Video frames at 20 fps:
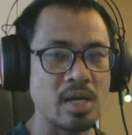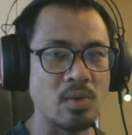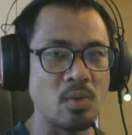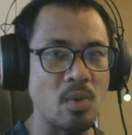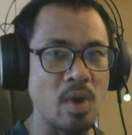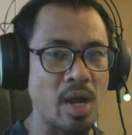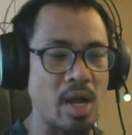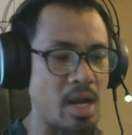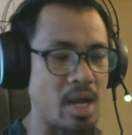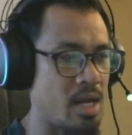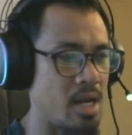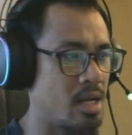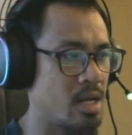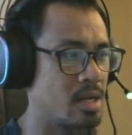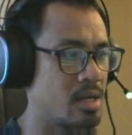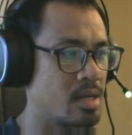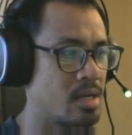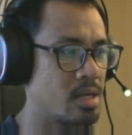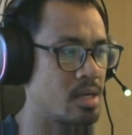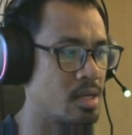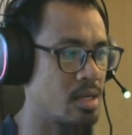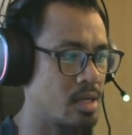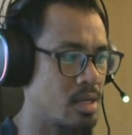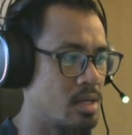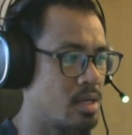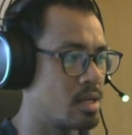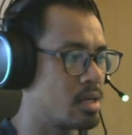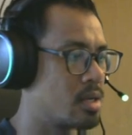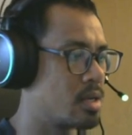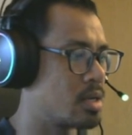away.
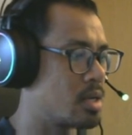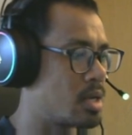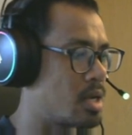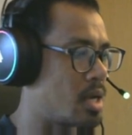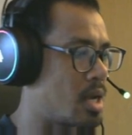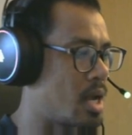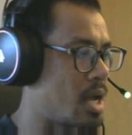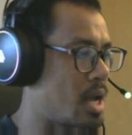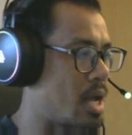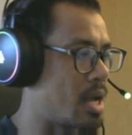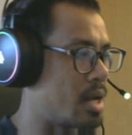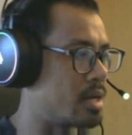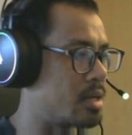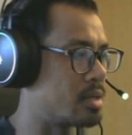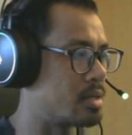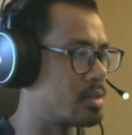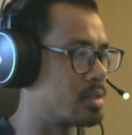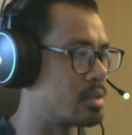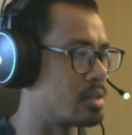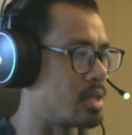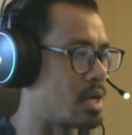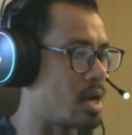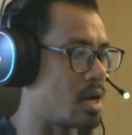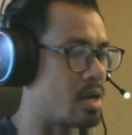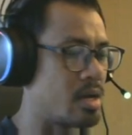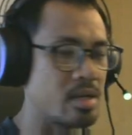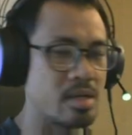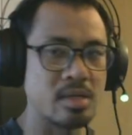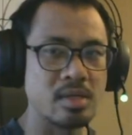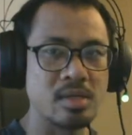And yeah,
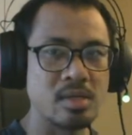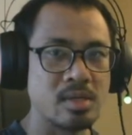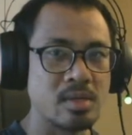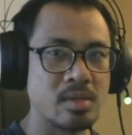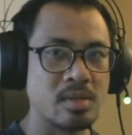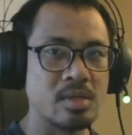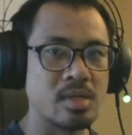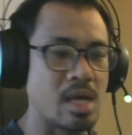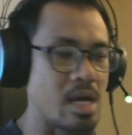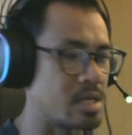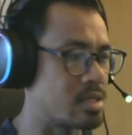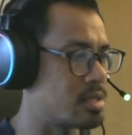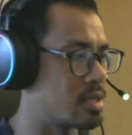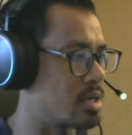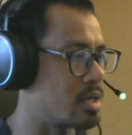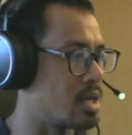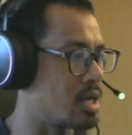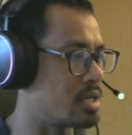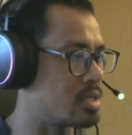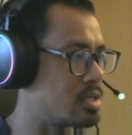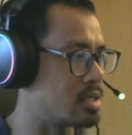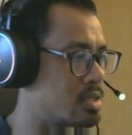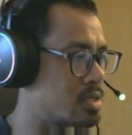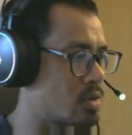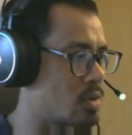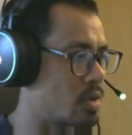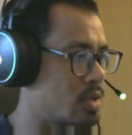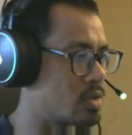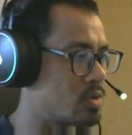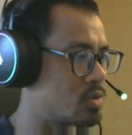that's it. It is
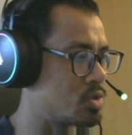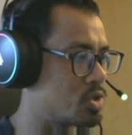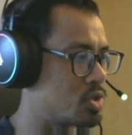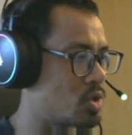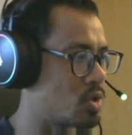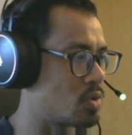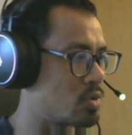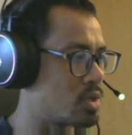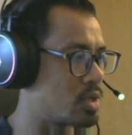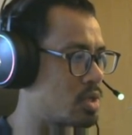going to show the